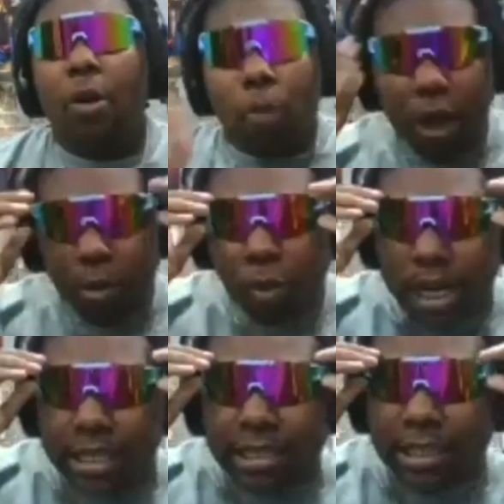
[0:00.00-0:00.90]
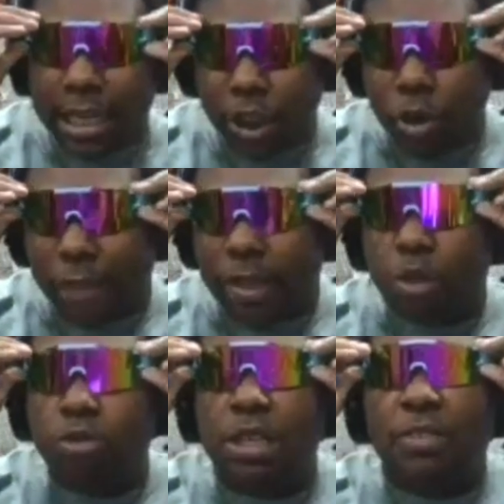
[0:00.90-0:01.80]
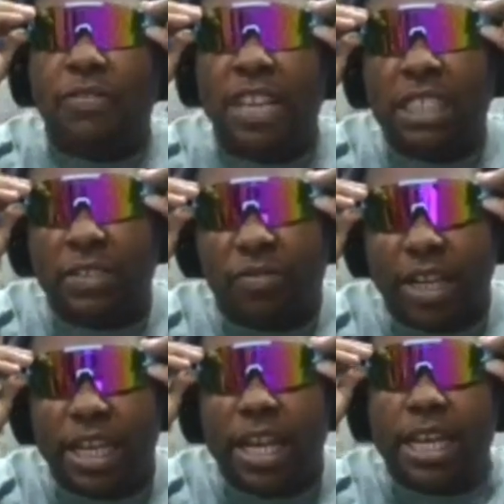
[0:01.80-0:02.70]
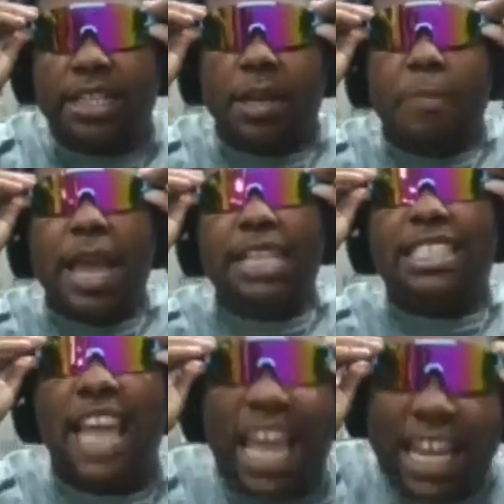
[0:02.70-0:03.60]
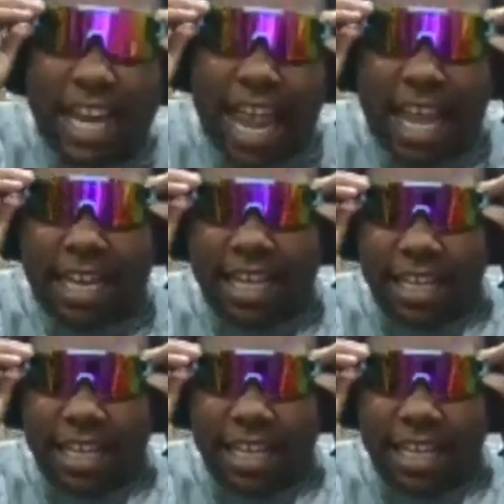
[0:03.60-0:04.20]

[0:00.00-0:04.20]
What what did you have to do defensively to maintain that?